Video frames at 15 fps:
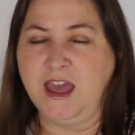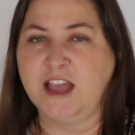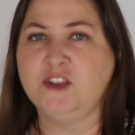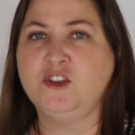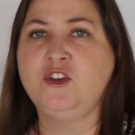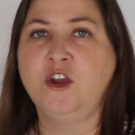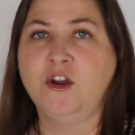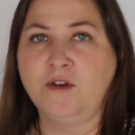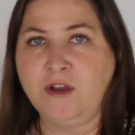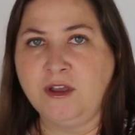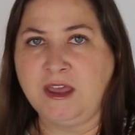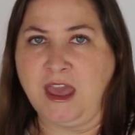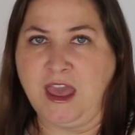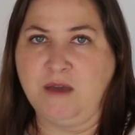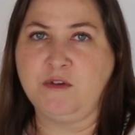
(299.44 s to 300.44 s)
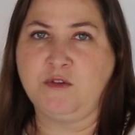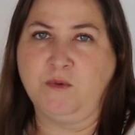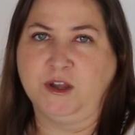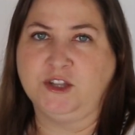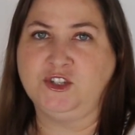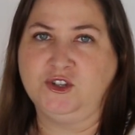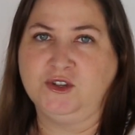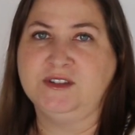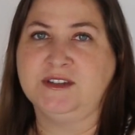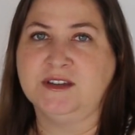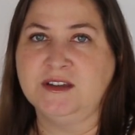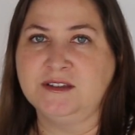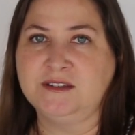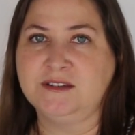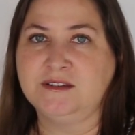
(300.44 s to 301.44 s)
and you're okay with what you
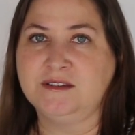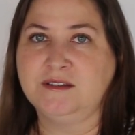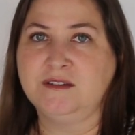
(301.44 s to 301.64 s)
did,